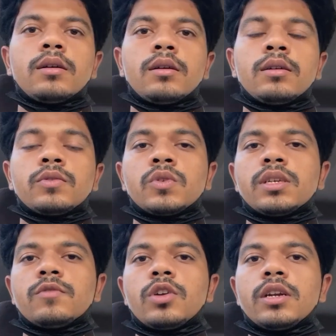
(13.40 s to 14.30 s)
so
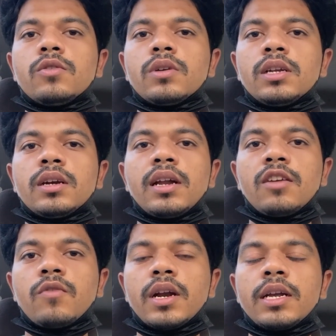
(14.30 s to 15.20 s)
just wanted to clear
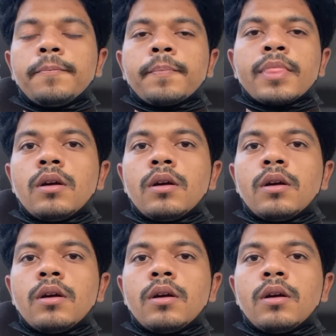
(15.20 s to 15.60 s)
that query.